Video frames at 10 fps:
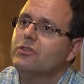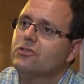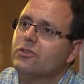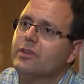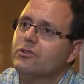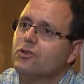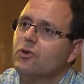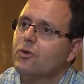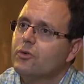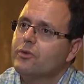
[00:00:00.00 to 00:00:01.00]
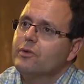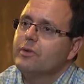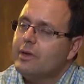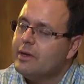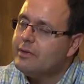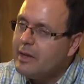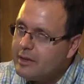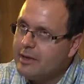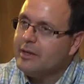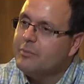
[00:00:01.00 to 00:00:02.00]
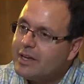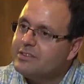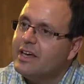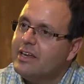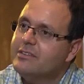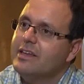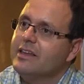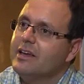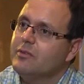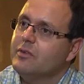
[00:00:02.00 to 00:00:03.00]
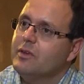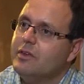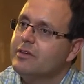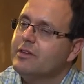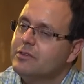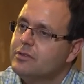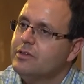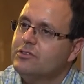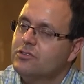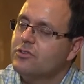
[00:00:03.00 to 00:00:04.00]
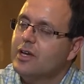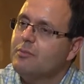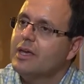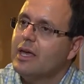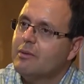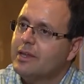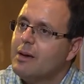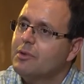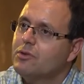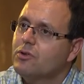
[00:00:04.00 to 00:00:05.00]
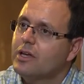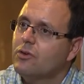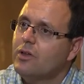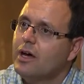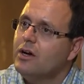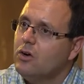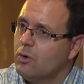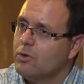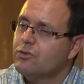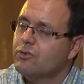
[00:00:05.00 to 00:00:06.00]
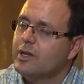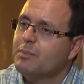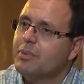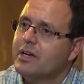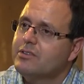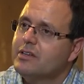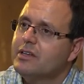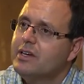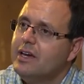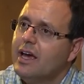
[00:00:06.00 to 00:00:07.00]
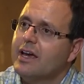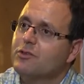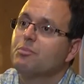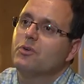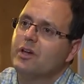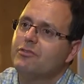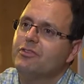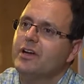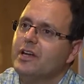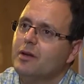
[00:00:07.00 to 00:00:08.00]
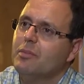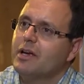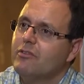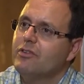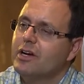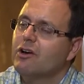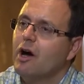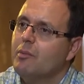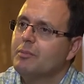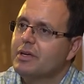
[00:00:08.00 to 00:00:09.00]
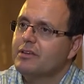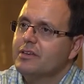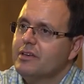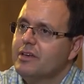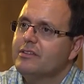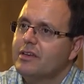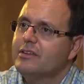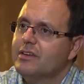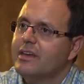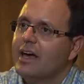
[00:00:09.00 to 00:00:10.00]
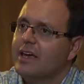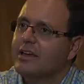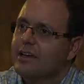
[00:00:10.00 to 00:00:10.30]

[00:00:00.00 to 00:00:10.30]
So it makes sense then that either this strain became adapted to canola or was already present and has proliferated and become very common because it's attacking